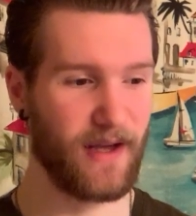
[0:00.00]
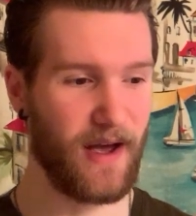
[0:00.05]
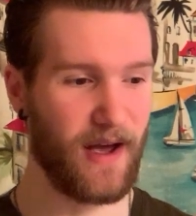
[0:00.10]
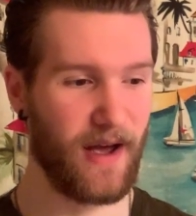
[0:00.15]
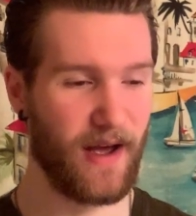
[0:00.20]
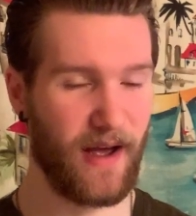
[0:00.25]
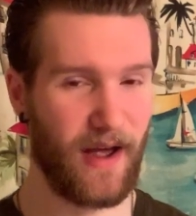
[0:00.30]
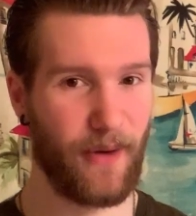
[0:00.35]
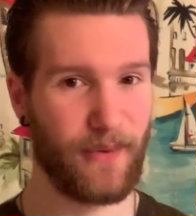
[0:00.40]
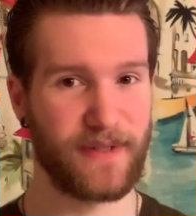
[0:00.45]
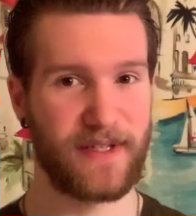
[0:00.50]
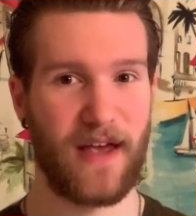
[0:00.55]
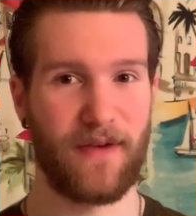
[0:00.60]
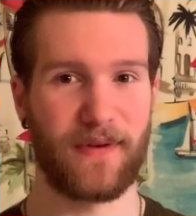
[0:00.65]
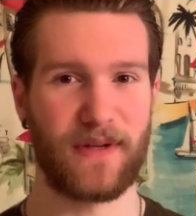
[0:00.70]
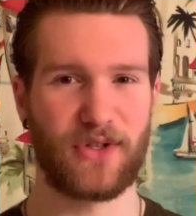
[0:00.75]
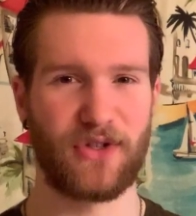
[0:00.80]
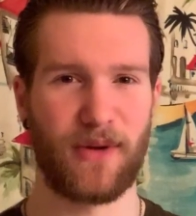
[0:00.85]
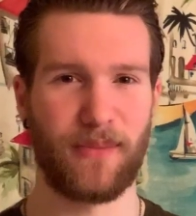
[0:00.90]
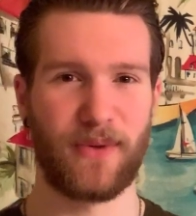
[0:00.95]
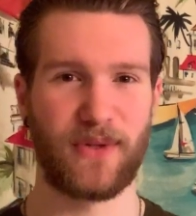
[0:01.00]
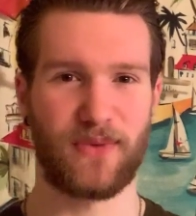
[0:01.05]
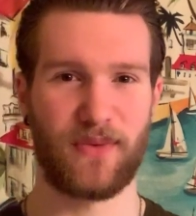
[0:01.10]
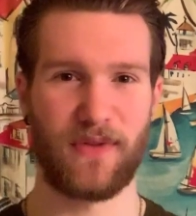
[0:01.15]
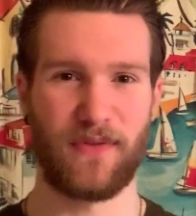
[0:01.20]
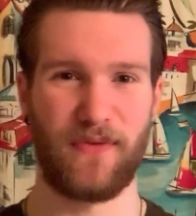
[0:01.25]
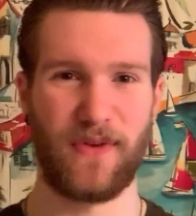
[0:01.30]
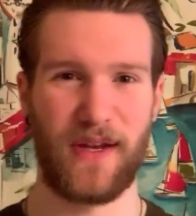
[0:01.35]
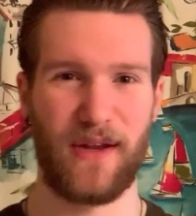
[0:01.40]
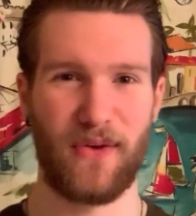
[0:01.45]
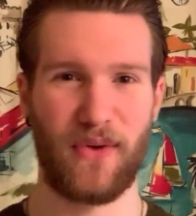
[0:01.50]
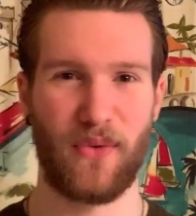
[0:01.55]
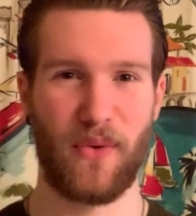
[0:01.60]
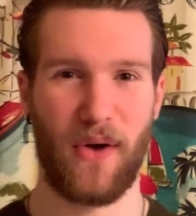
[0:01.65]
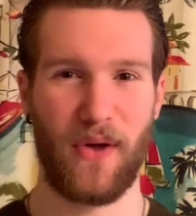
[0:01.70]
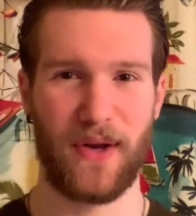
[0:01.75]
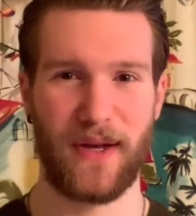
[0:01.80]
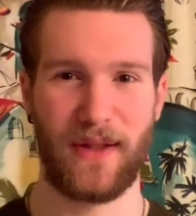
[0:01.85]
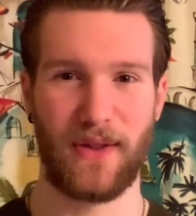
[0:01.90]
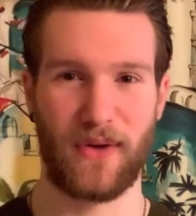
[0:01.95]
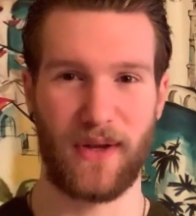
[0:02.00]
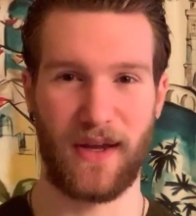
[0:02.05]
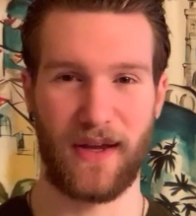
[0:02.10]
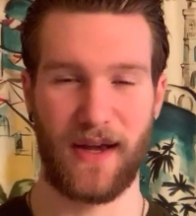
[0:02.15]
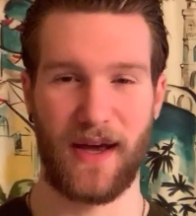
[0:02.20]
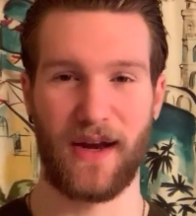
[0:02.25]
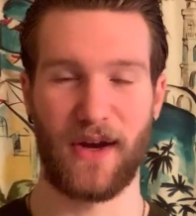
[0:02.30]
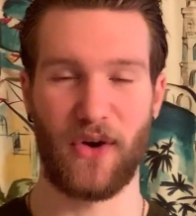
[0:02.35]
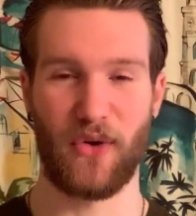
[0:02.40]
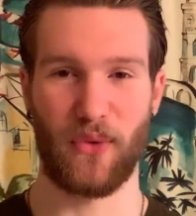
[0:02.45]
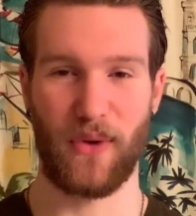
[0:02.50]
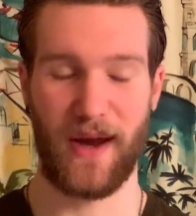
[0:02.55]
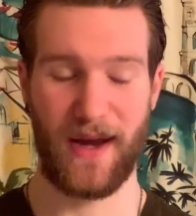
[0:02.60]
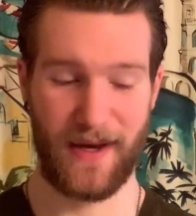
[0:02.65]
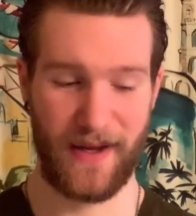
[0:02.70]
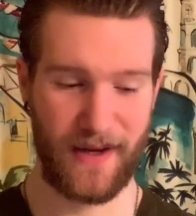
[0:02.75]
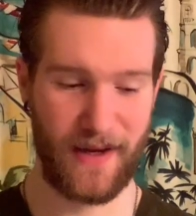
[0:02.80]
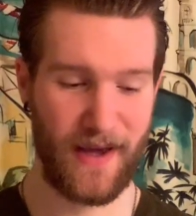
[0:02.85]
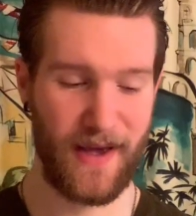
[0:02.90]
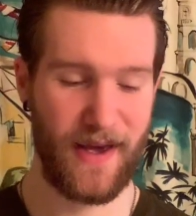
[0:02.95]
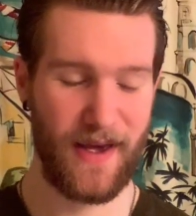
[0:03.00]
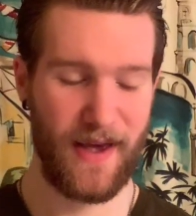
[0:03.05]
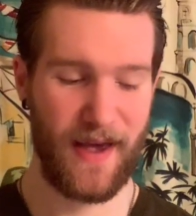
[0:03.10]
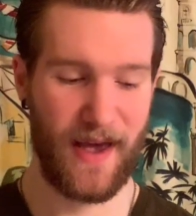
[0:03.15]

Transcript: I was having troubles with video quality looking kind of grainy,